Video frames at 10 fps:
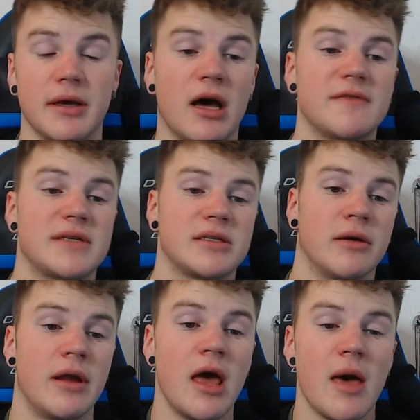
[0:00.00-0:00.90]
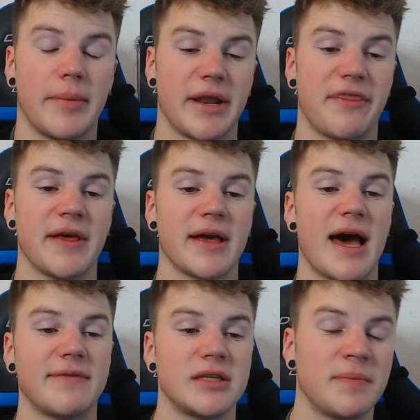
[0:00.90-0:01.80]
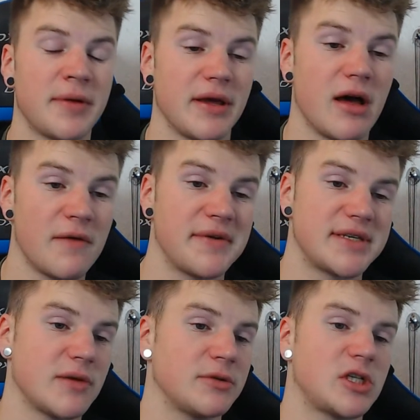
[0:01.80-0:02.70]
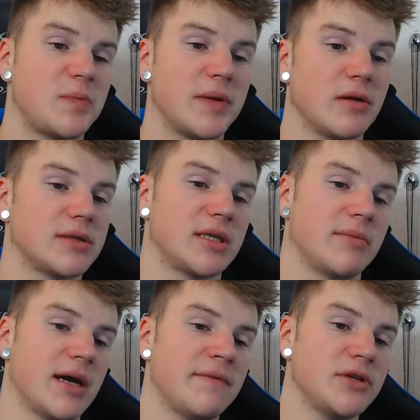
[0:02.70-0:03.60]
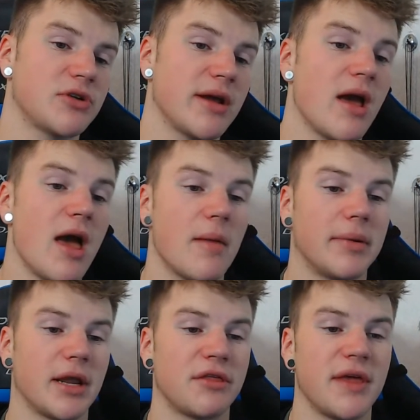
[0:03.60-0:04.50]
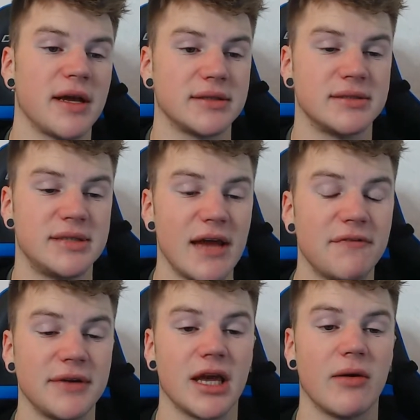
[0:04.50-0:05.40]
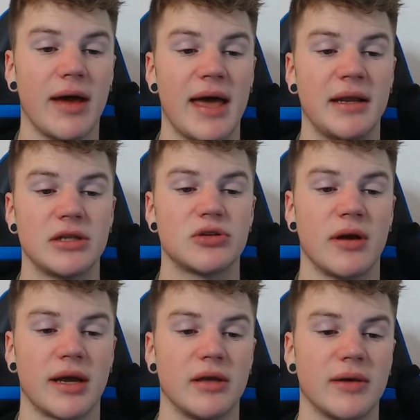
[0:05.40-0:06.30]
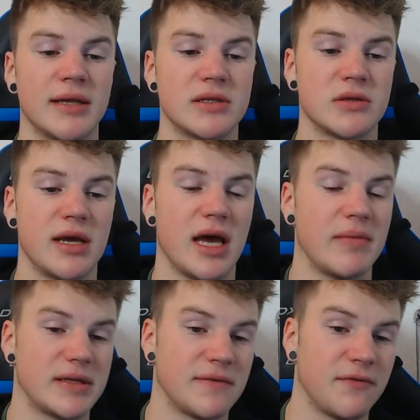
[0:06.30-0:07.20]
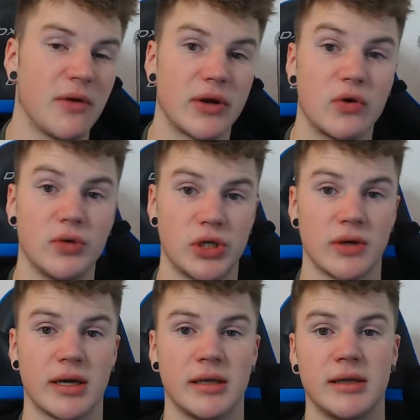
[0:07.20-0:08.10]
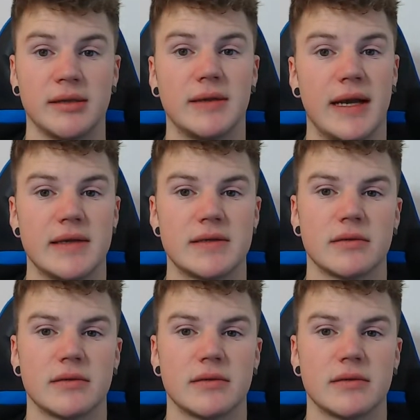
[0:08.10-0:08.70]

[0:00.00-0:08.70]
Harvest is on. But I think after the Bloody Harvest it will just be lost in my inventory. But I think definitely go ahead and try and get your hands on it. I mean it's a very cool shotgun nonetheless.